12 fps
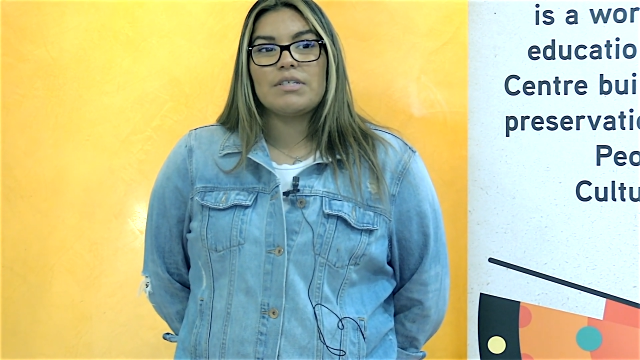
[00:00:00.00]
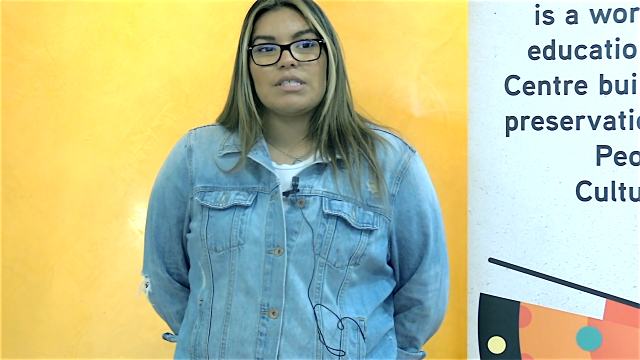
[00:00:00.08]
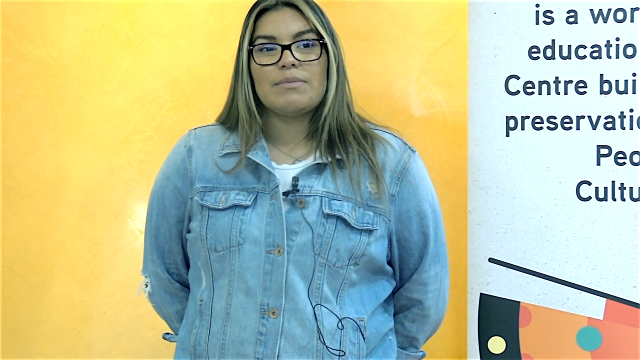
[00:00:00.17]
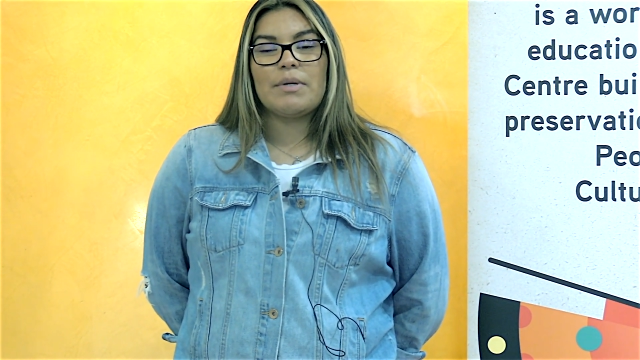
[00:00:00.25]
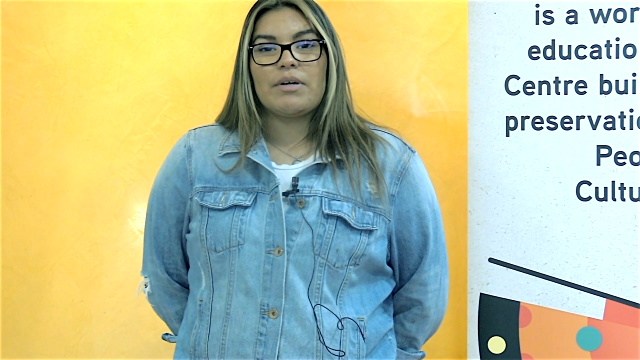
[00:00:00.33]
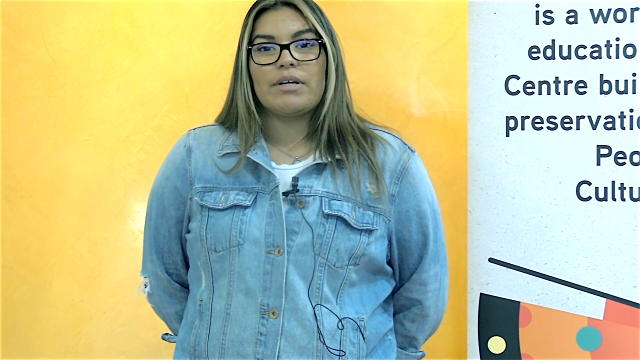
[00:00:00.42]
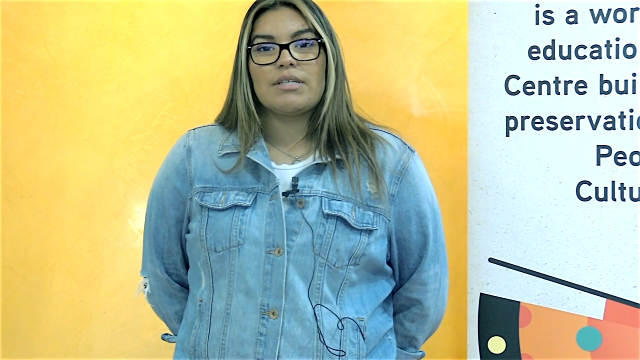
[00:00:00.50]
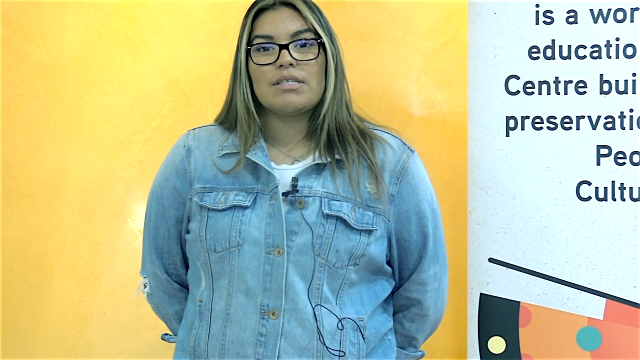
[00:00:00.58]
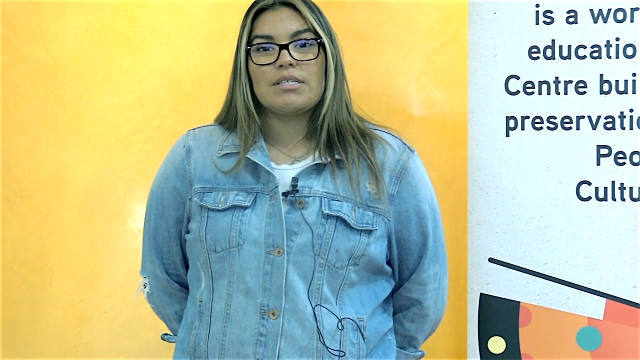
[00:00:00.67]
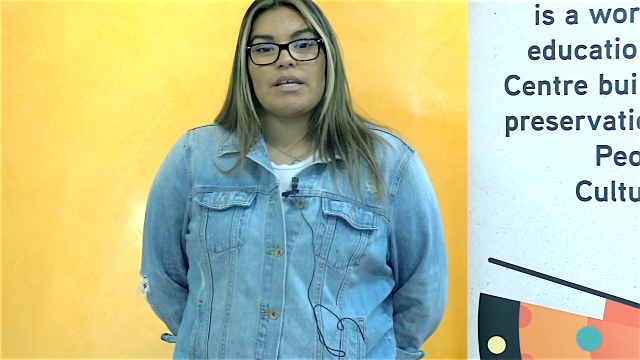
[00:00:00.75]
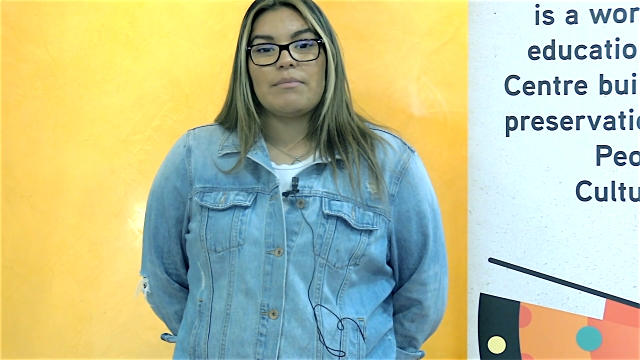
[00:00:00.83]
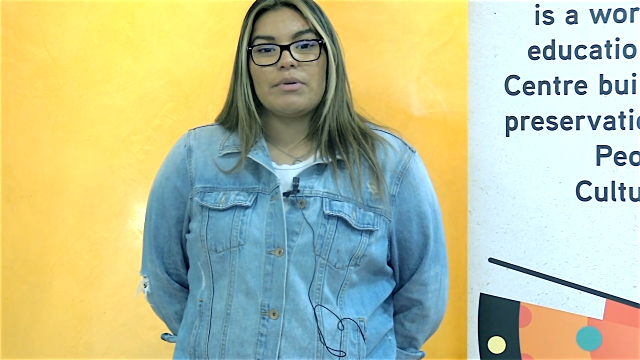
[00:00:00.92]

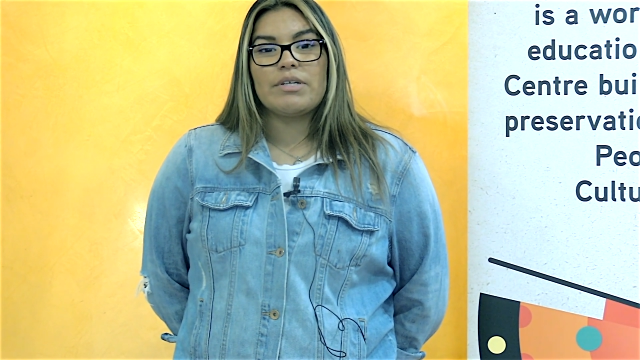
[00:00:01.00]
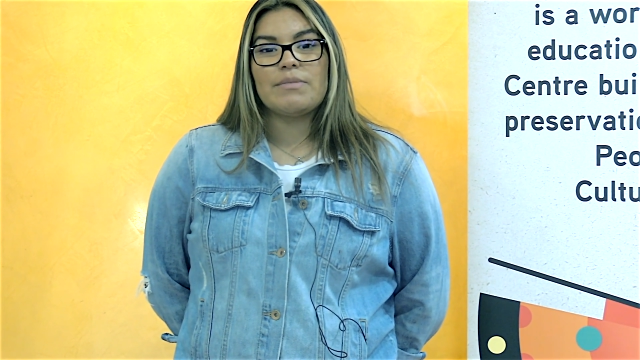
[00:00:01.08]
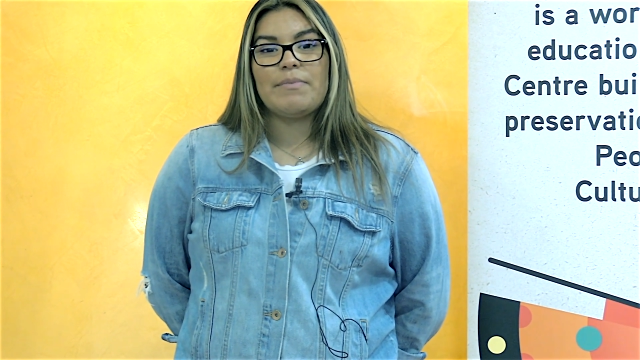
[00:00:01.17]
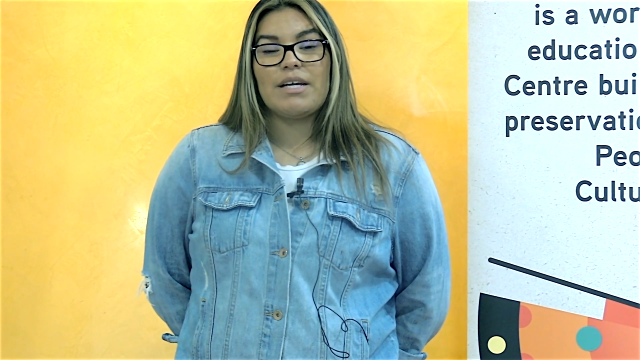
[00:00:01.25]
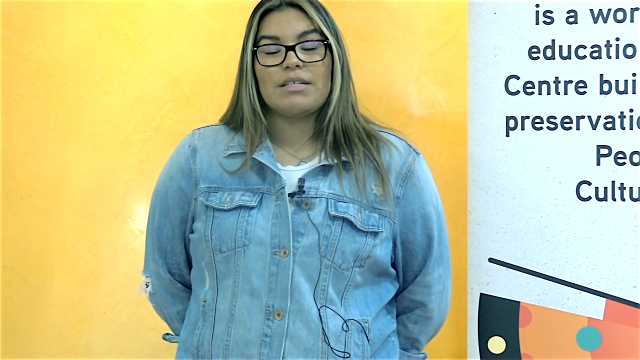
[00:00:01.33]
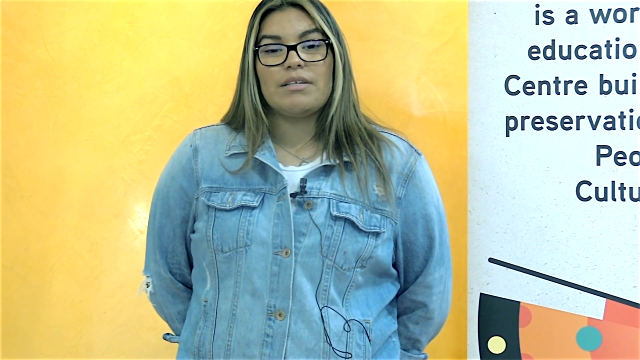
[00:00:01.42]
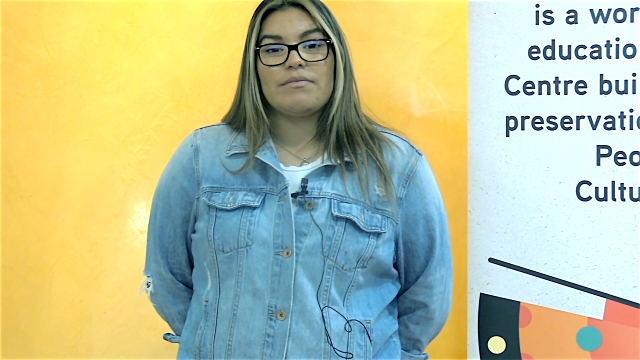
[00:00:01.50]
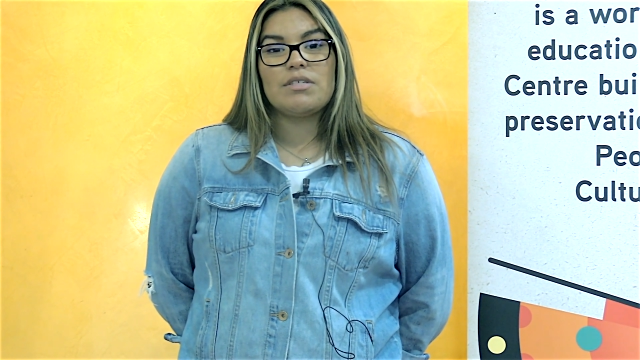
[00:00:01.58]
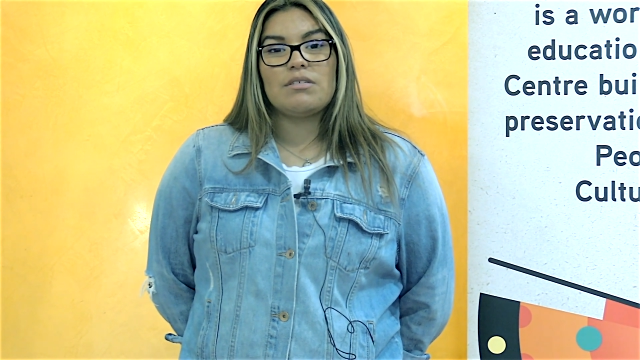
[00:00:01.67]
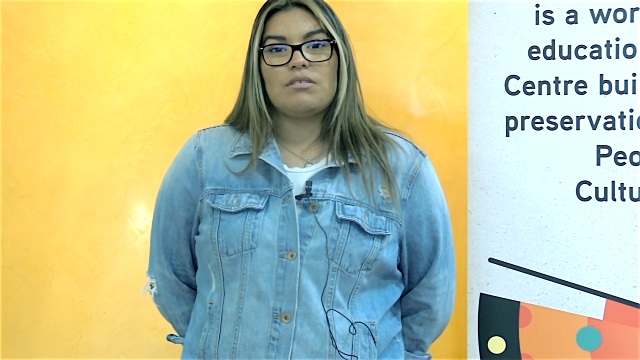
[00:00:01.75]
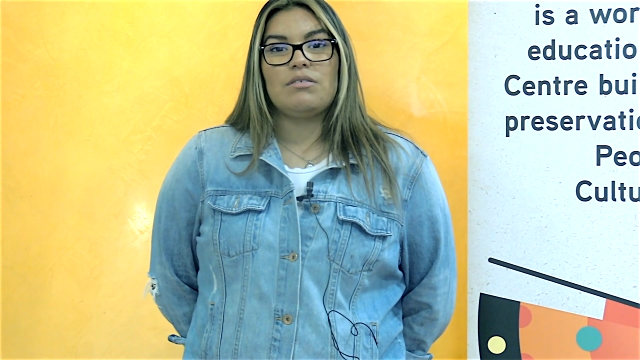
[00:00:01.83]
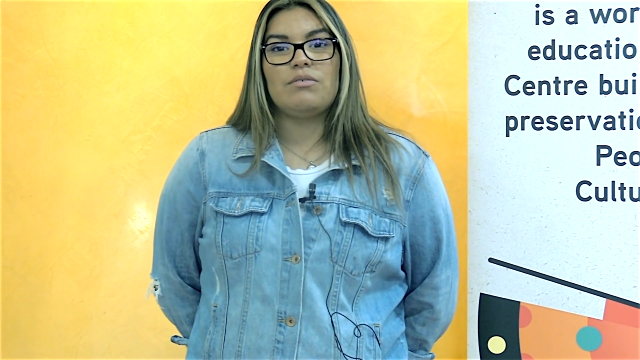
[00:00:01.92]
experiences and
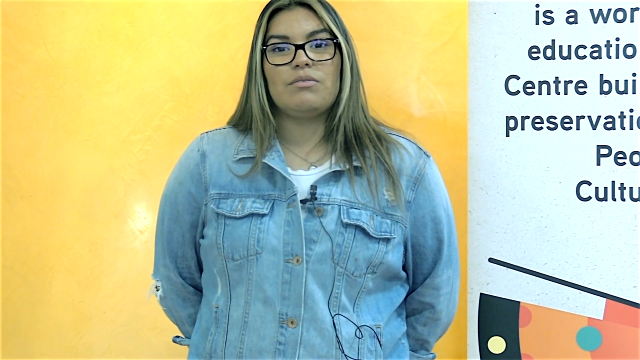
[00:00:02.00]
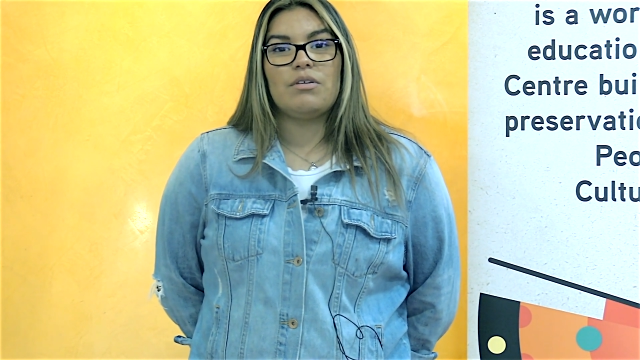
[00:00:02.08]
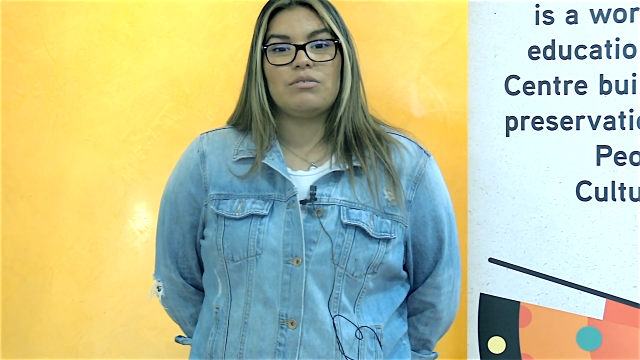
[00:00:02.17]
perspectives to the